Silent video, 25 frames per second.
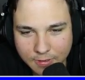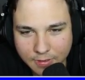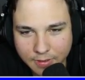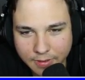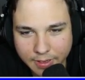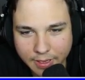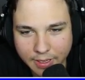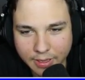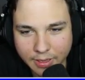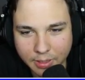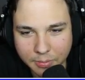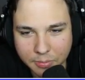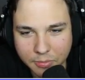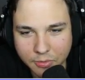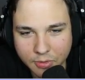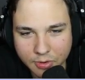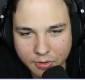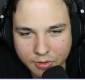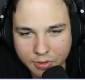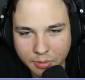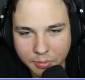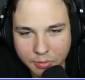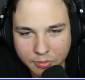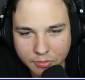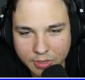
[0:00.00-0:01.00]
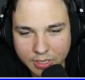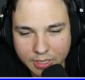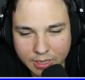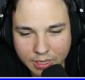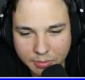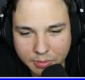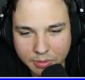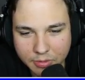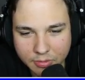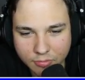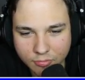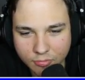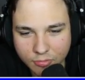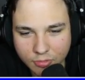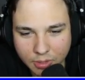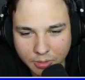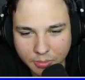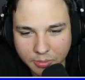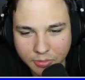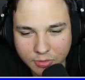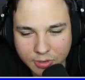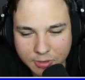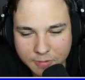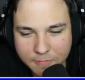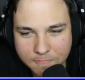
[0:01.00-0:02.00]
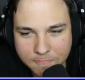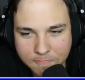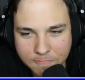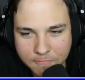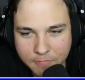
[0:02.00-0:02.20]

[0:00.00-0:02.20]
No. Let me read. Let me read. Let me. Let me read.